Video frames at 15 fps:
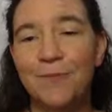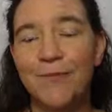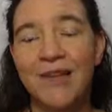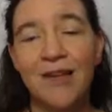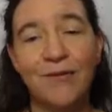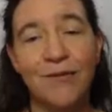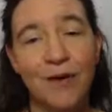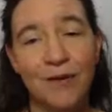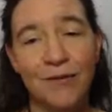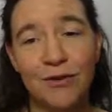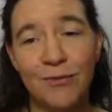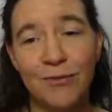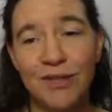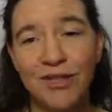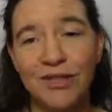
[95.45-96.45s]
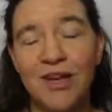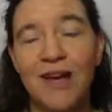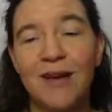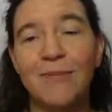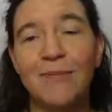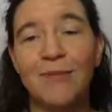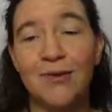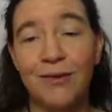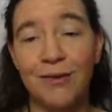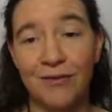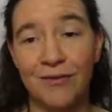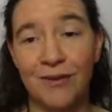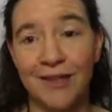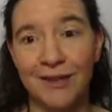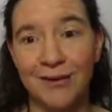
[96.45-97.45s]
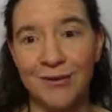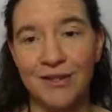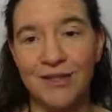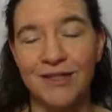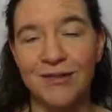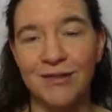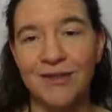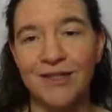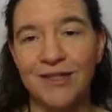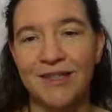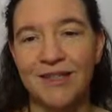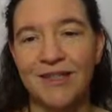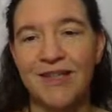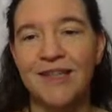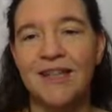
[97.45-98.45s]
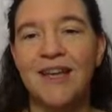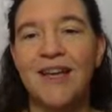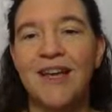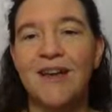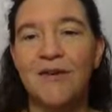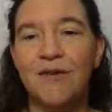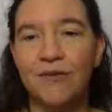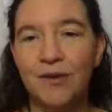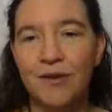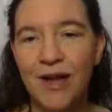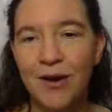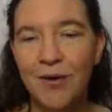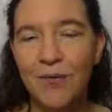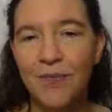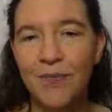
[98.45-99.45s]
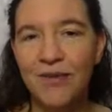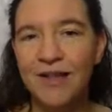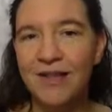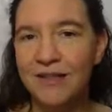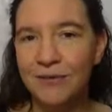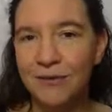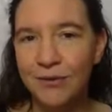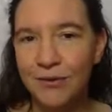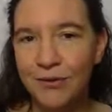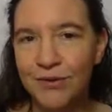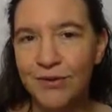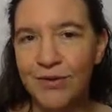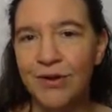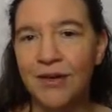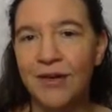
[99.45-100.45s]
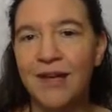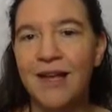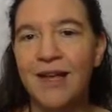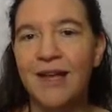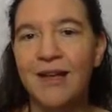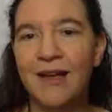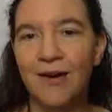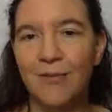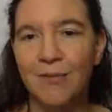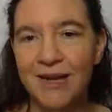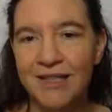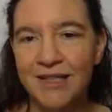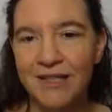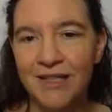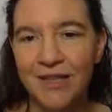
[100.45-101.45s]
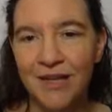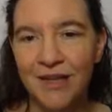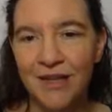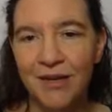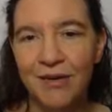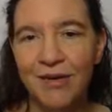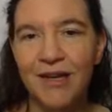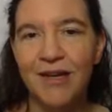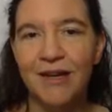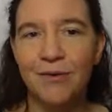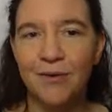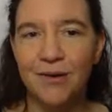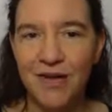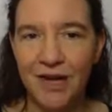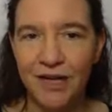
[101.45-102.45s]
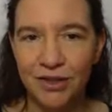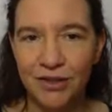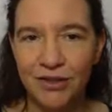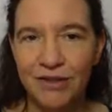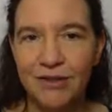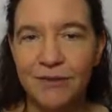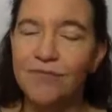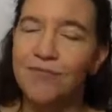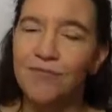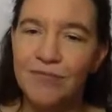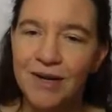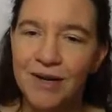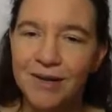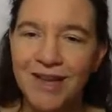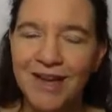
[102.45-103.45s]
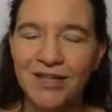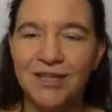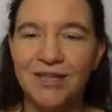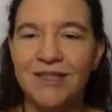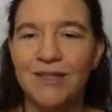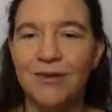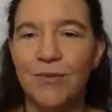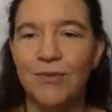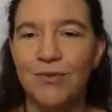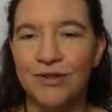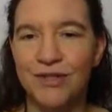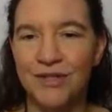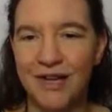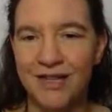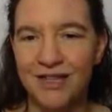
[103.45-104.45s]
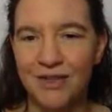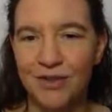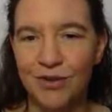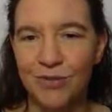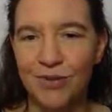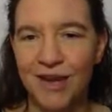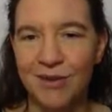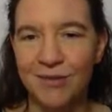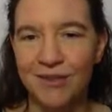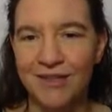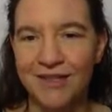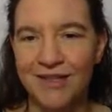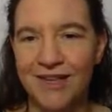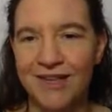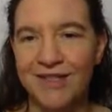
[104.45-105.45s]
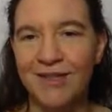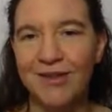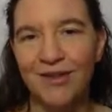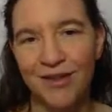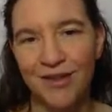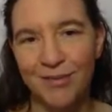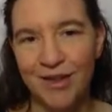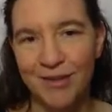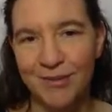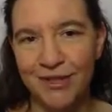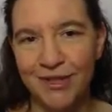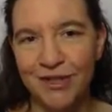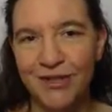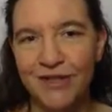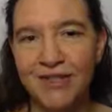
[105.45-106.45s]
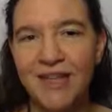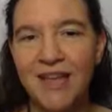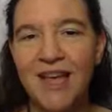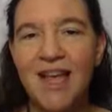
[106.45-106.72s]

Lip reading: If you have too much time, you can find those things on the internet. For now, let's focus on complexity theory reductions. Well, actually, it's the computer scientists to blame in this case, not the mathematicians.